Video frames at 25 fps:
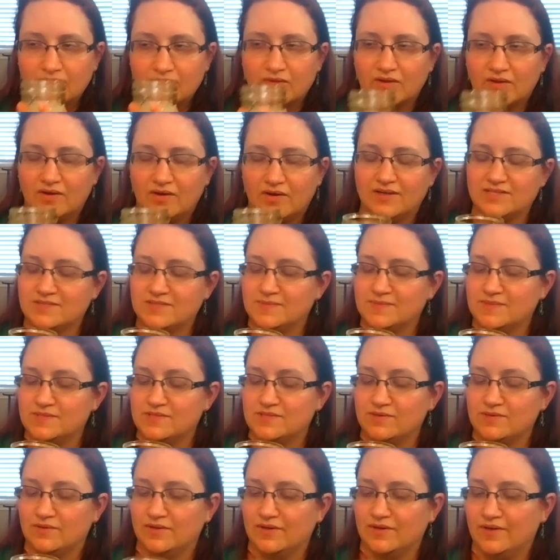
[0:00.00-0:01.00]
Oh, that smells
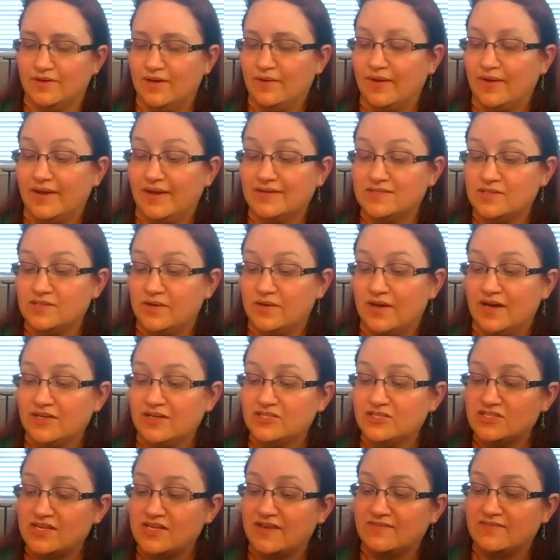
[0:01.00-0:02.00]
so good. Okay, so now I
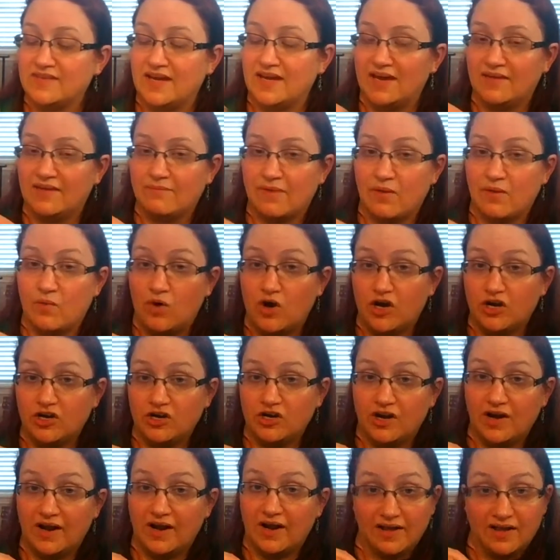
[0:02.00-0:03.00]
just have to add my
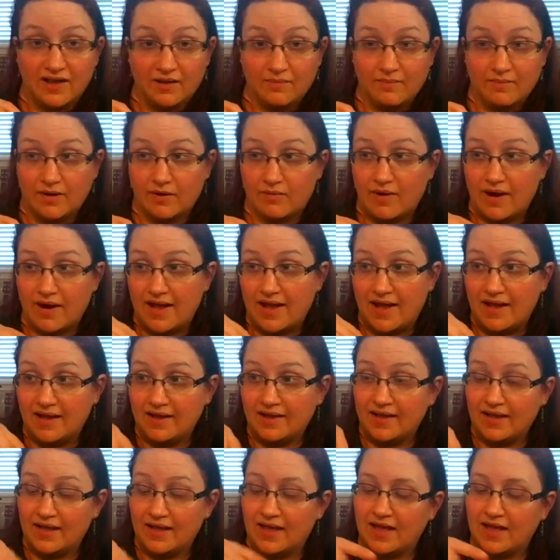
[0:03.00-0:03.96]
water and cut my rag,